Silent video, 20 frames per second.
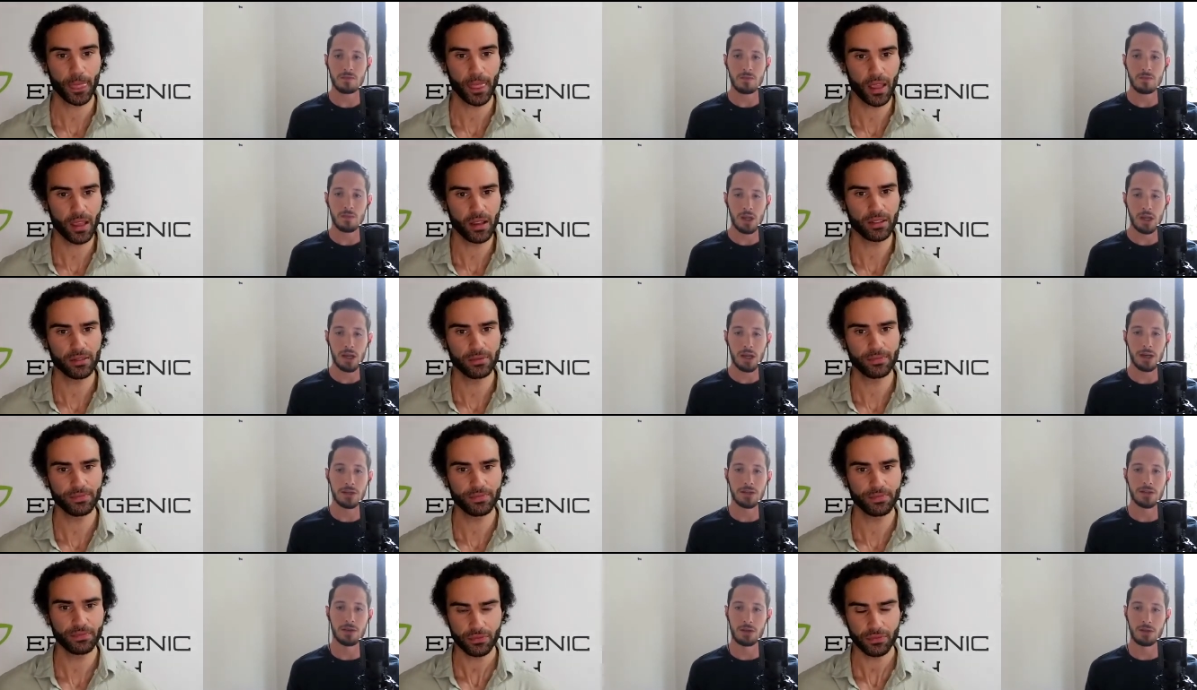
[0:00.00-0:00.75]
Speaker 1: Yeah,
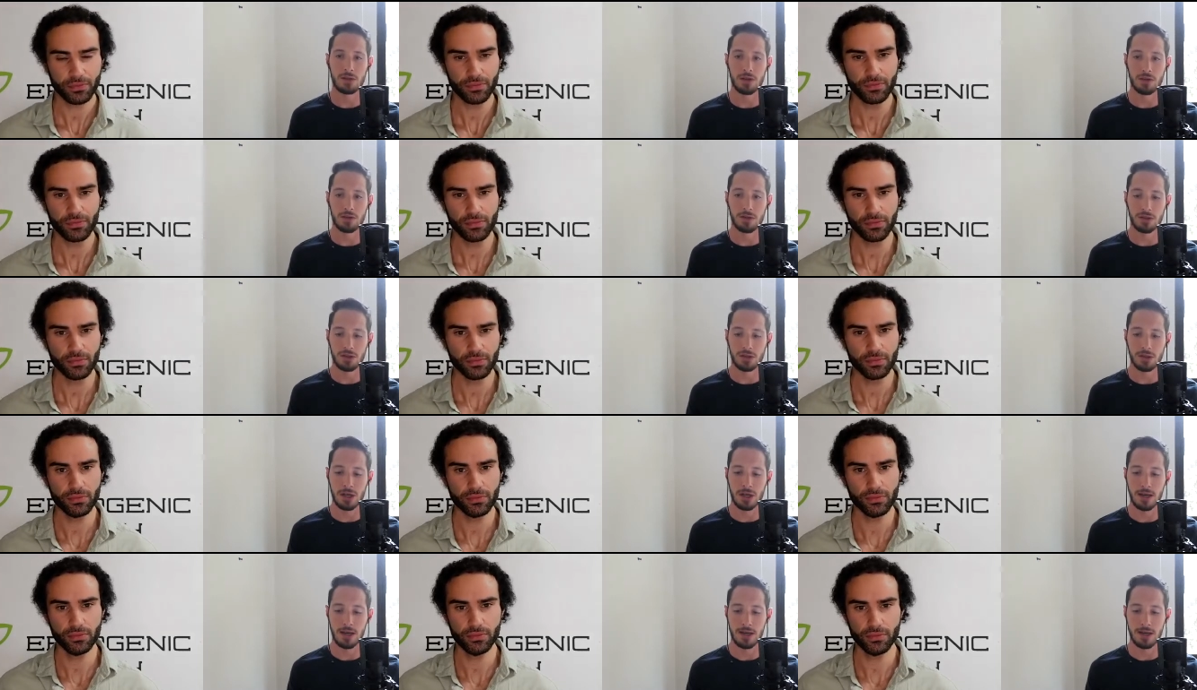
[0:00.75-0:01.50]
so there's,
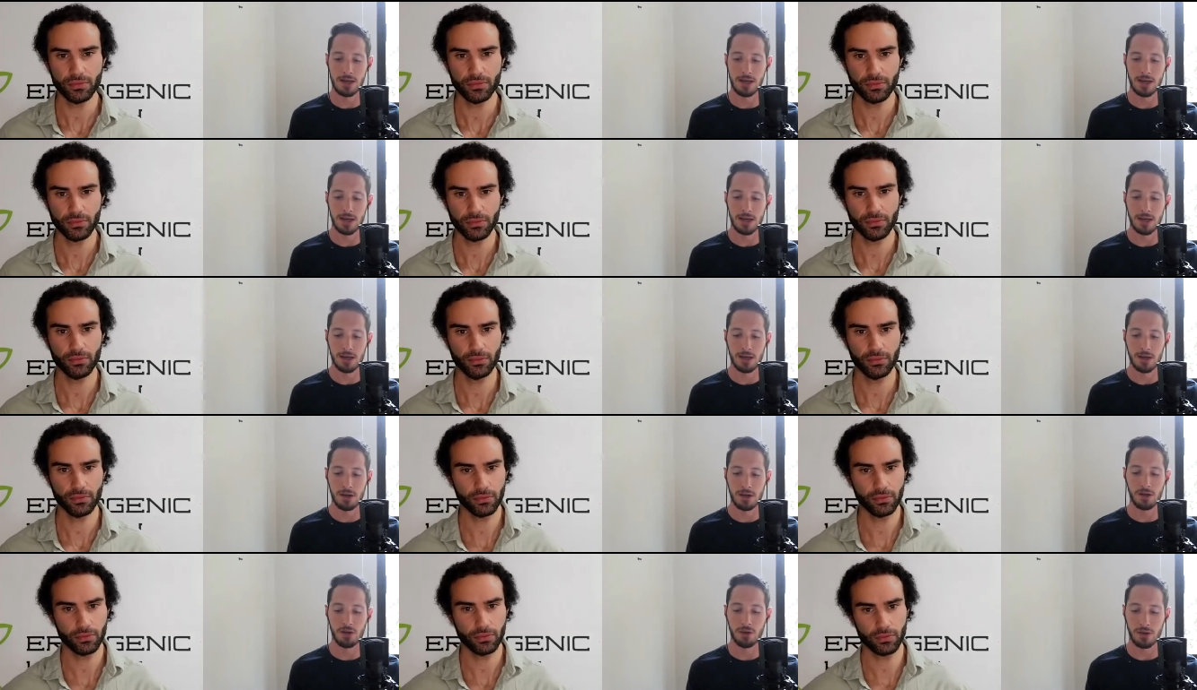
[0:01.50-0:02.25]

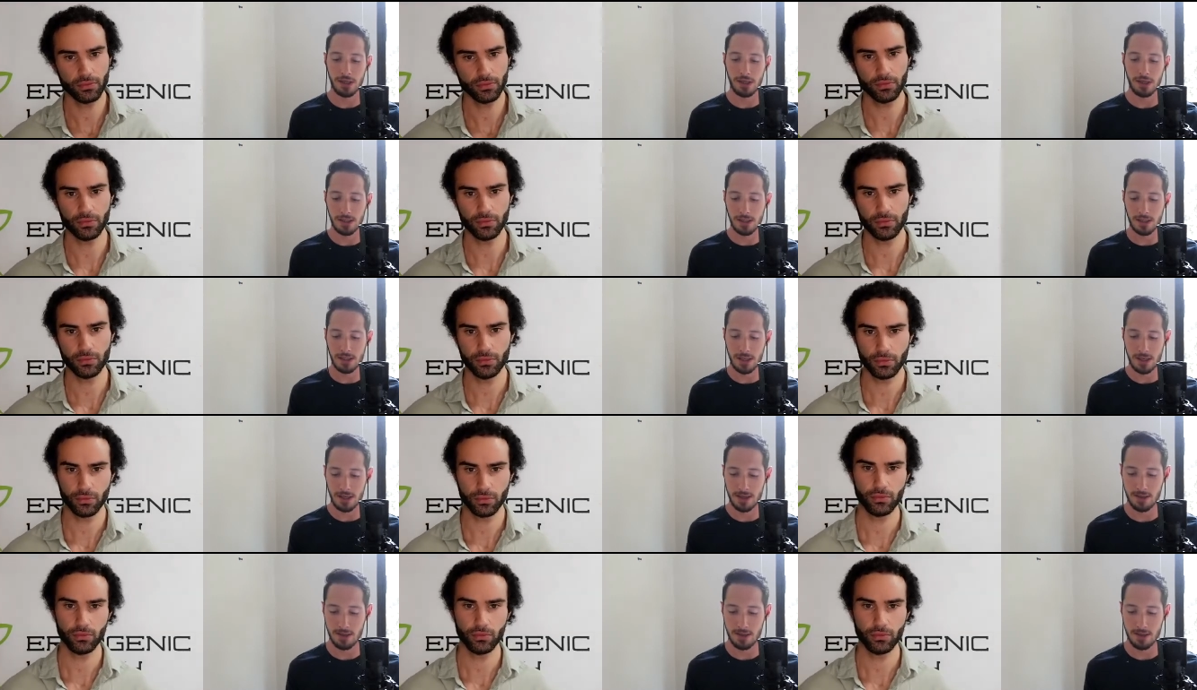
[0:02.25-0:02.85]
you know, these